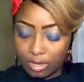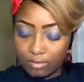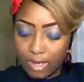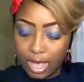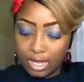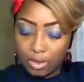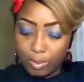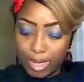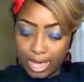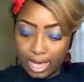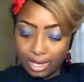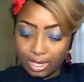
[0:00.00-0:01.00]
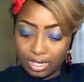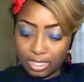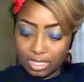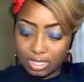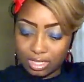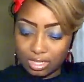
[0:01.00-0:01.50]
value pack. And
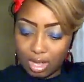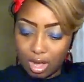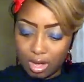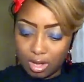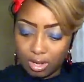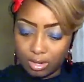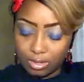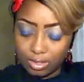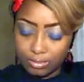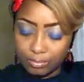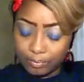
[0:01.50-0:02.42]
this is called